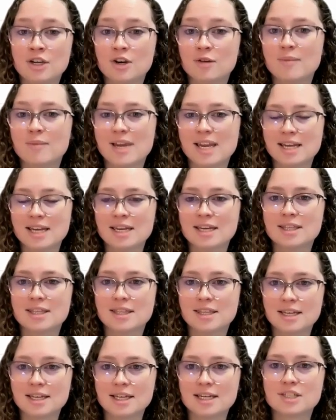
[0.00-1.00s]
you're making
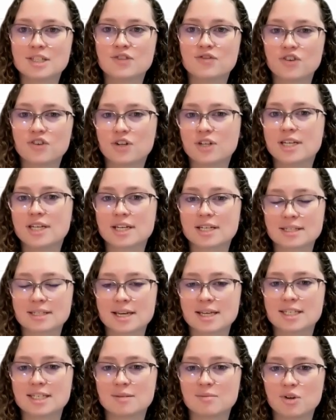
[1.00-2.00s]
things fully
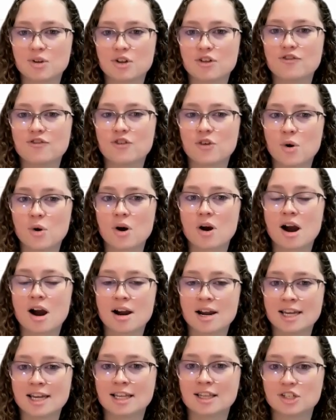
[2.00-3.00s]
accessible for
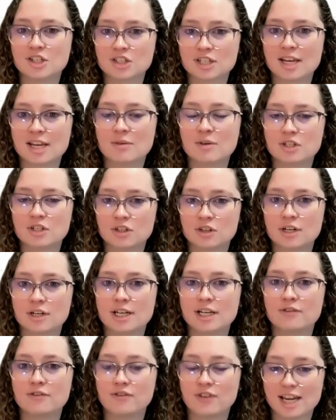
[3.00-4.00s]
our English language
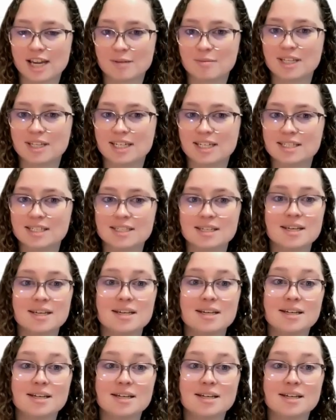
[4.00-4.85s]
learning families.